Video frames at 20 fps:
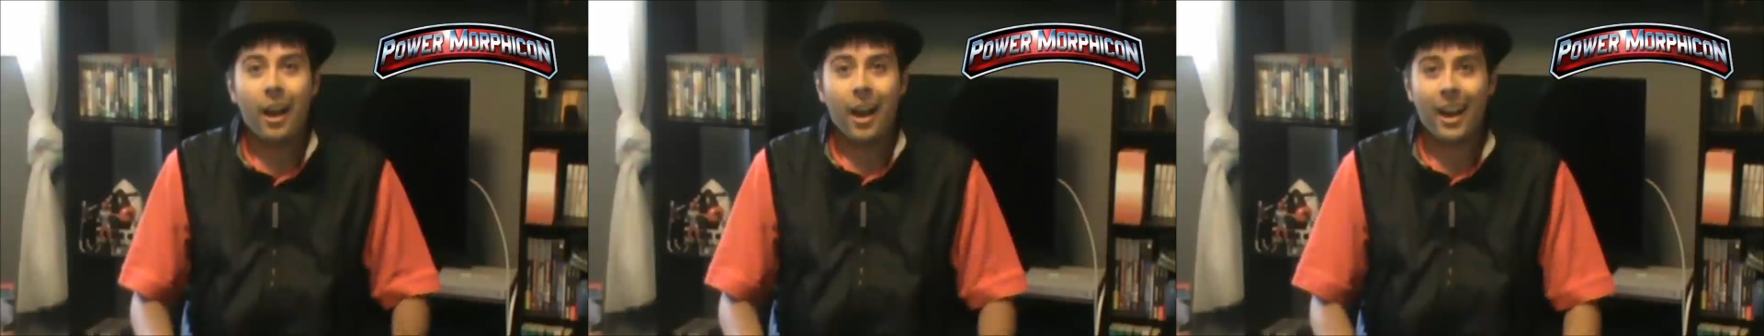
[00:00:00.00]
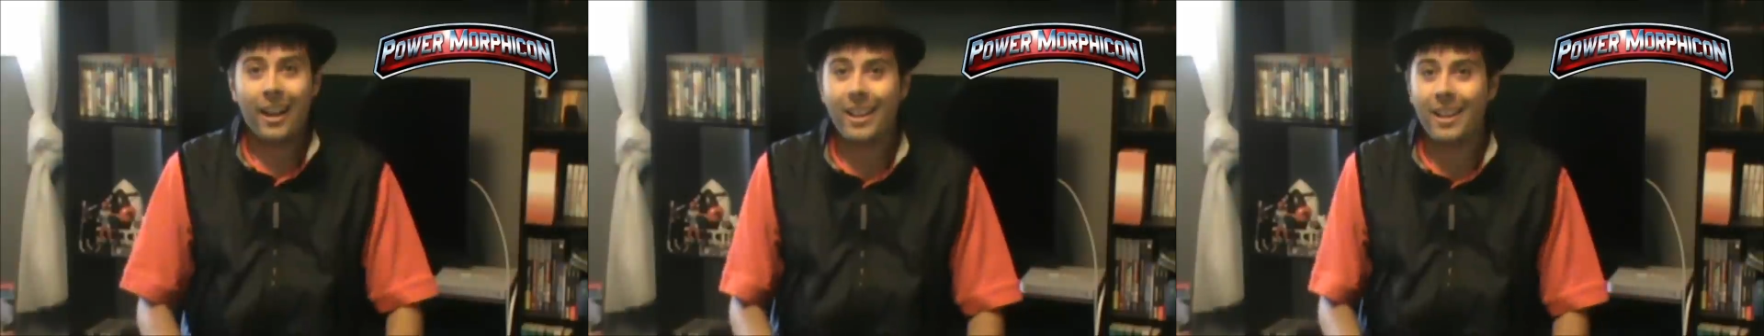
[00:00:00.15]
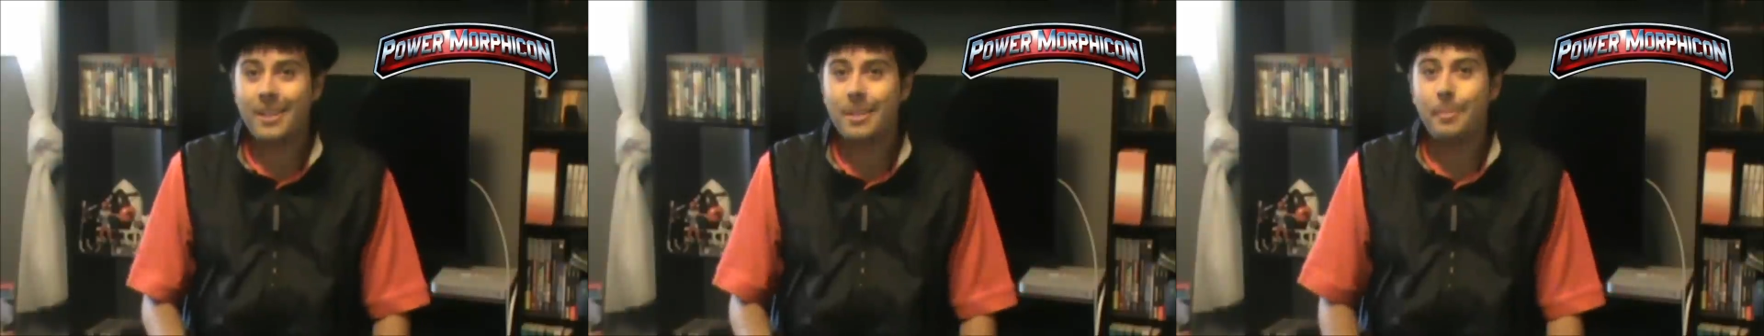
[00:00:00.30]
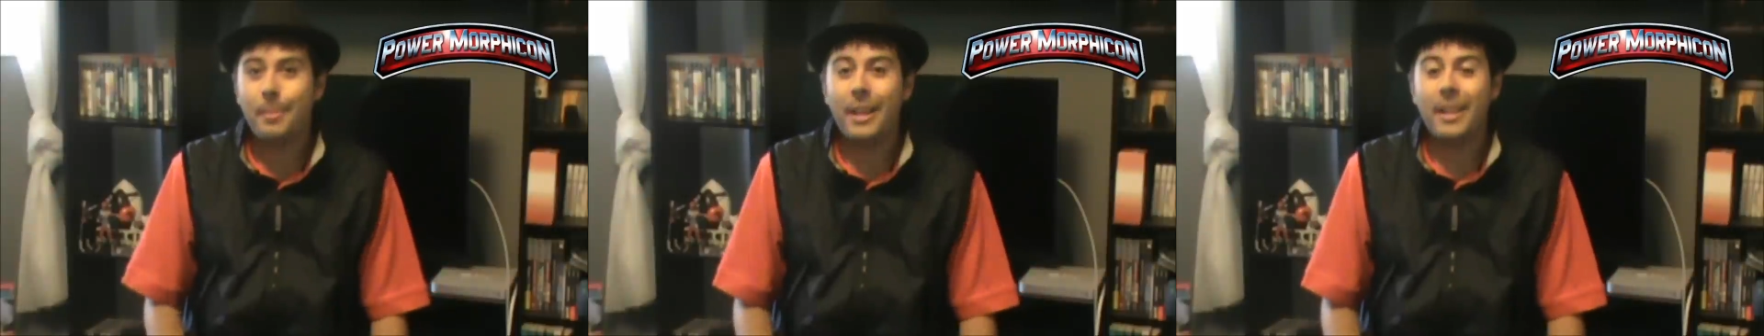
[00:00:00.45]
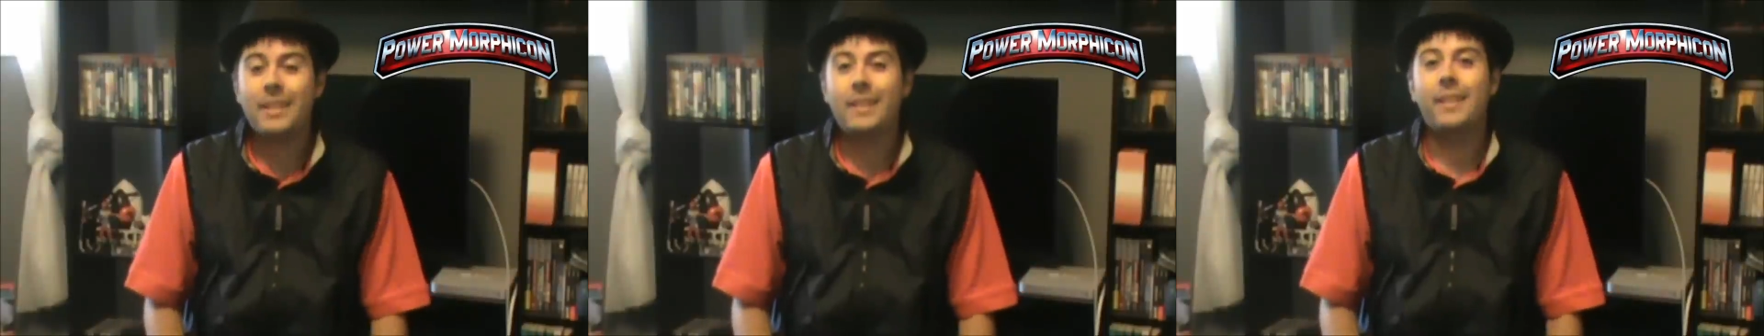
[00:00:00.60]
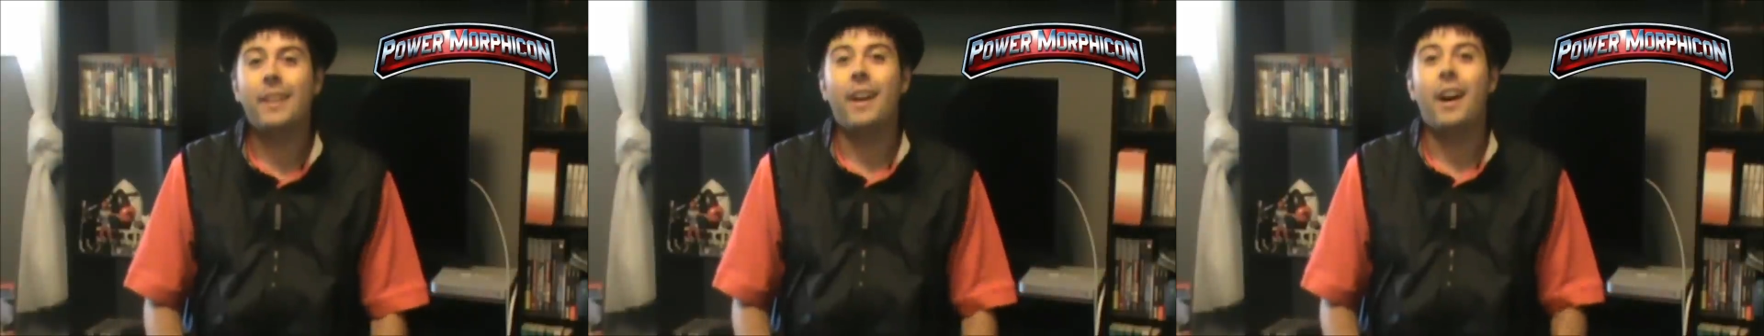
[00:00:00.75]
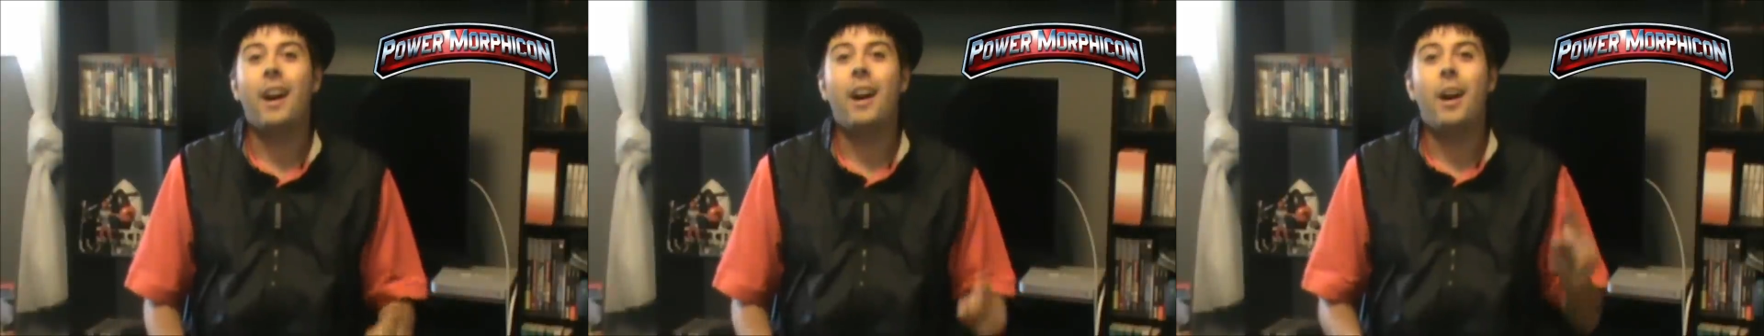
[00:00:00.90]
I got to
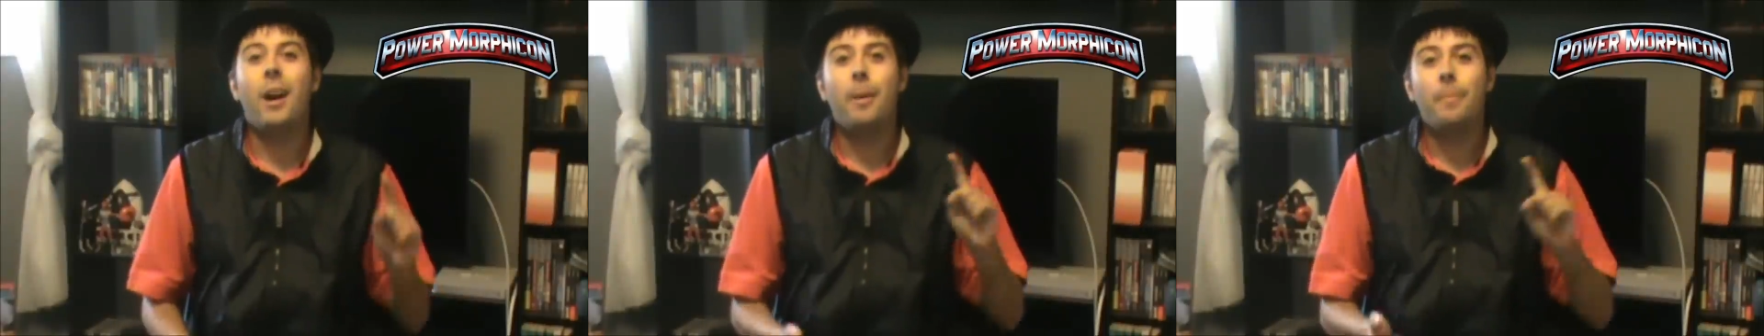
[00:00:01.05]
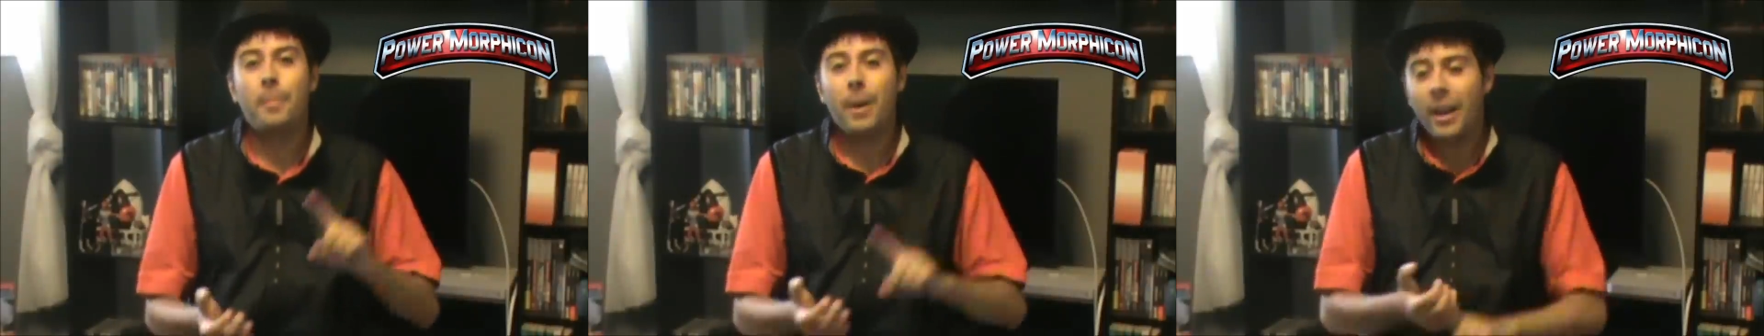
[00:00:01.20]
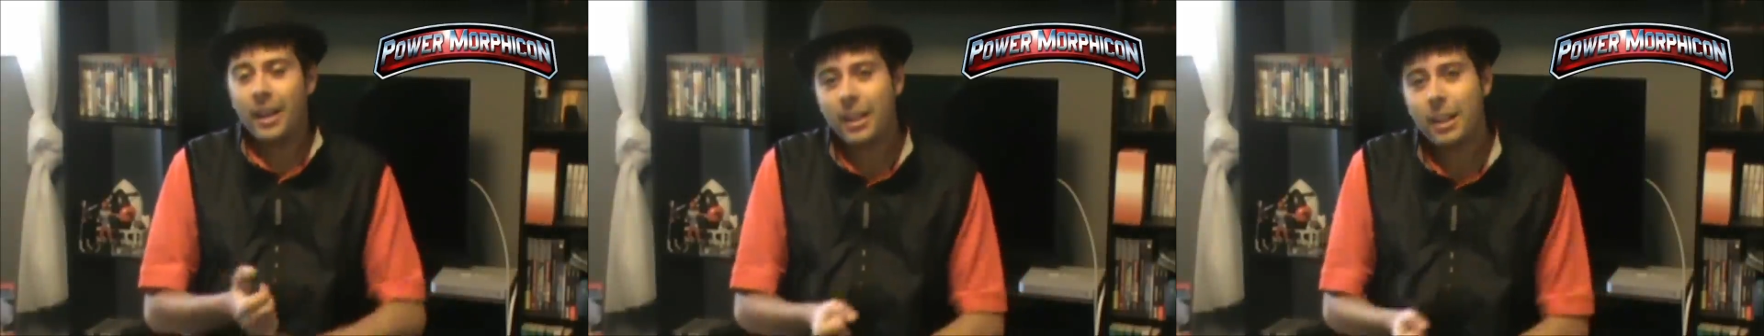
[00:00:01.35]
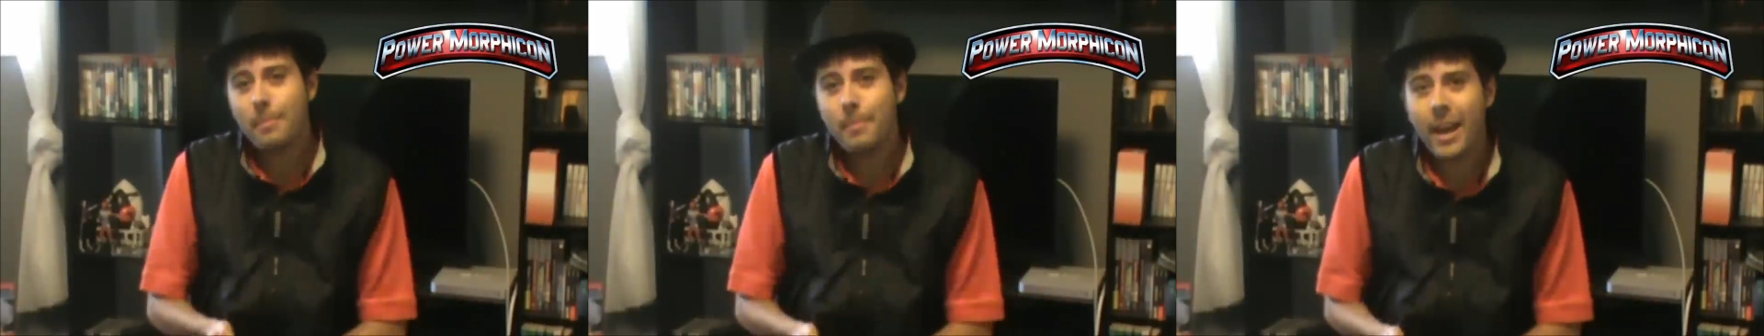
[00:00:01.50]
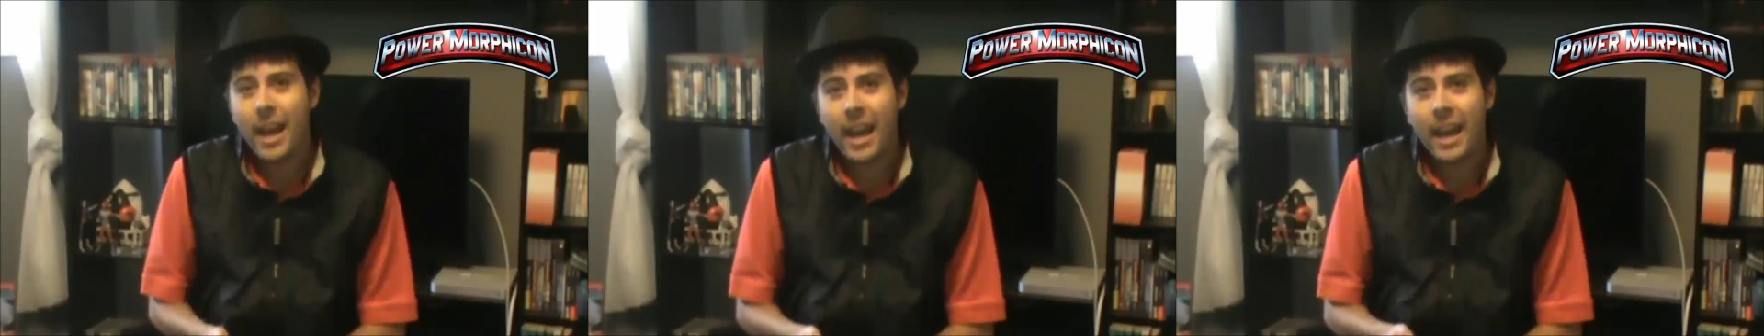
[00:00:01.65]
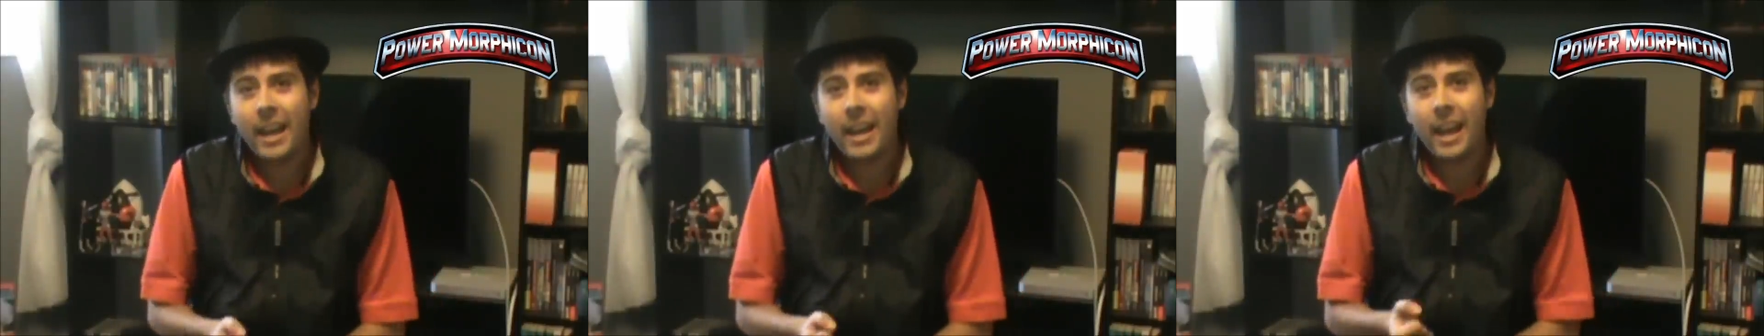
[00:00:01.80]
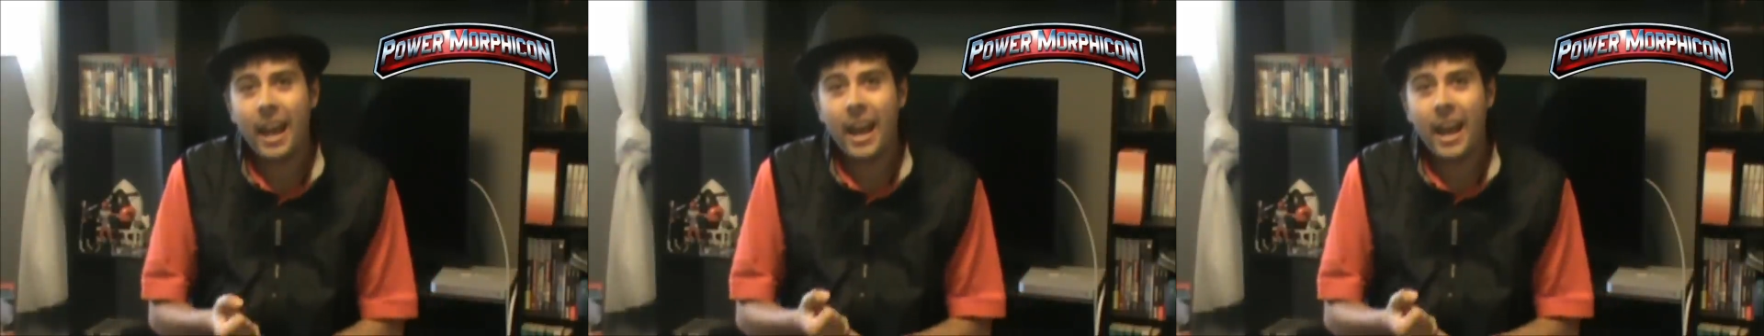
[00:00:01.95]
meet Monica May,